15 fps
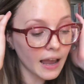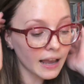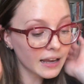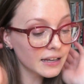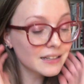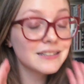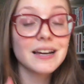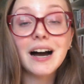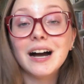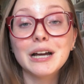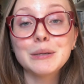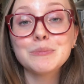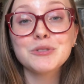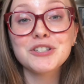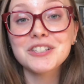and
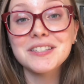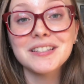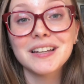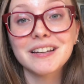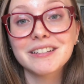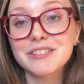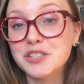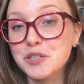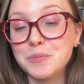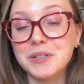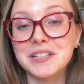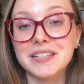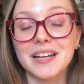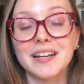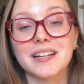I'm just like super
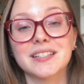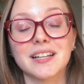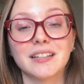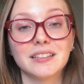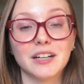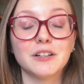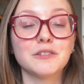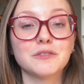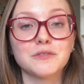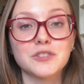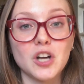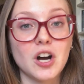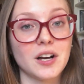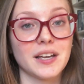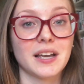excited because I love
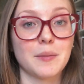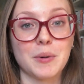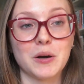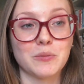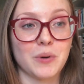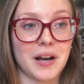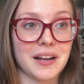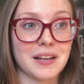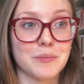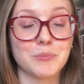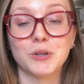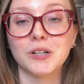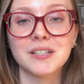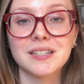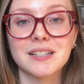talking about writing in
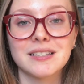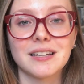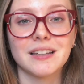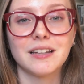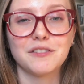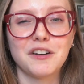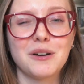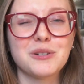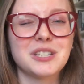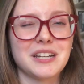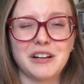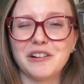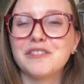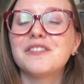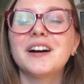books because I love how it
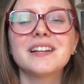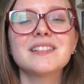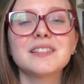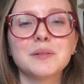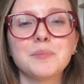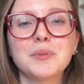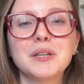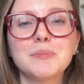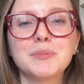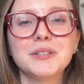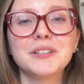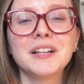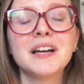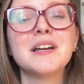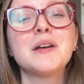terrifies some people,